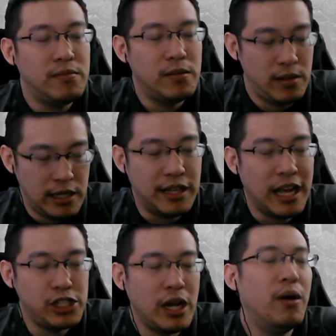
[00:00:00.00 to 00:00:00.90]
in a
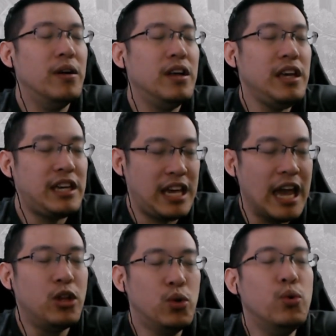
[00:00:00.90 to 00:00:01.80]
nutshell, it
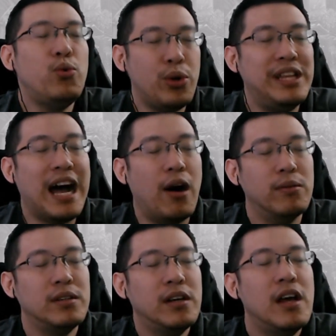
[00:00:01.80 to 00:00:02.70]
can do without.
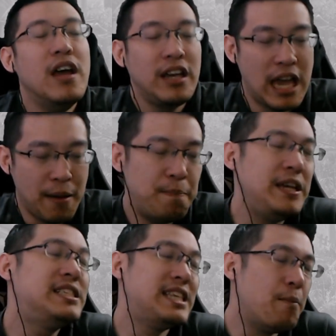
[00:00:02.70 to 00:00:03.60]
Can be
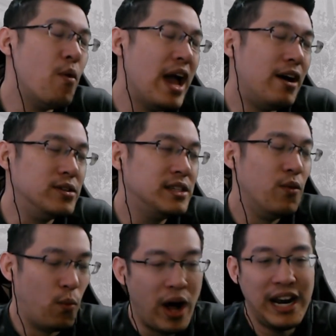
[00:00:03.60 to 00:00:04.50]
somewhere else.
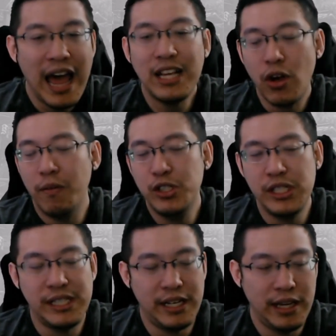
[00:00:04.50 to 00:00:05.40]
One less off
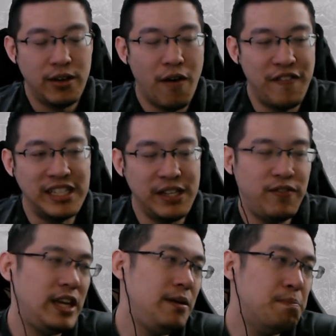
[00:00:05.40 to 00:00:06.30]
GCD.
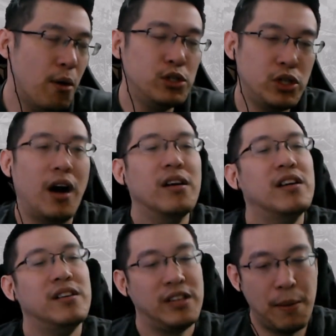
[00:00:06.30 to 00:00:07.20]
Offensively, Bow Shock
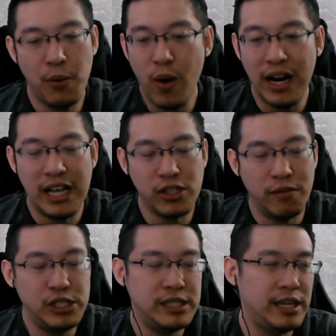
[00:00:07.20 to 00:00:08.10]
can be one less off
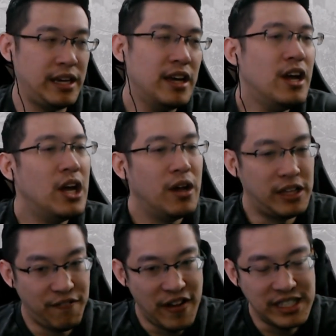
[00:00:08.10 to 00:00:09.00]
GCD.
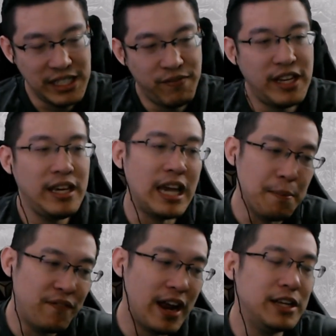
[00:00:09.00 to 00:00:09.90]
Defensively,
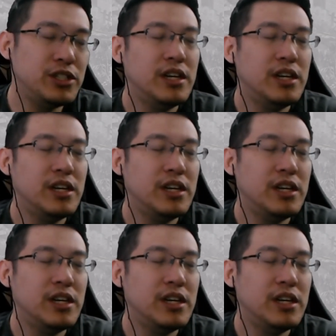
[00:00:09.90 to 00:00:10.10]
Camouflage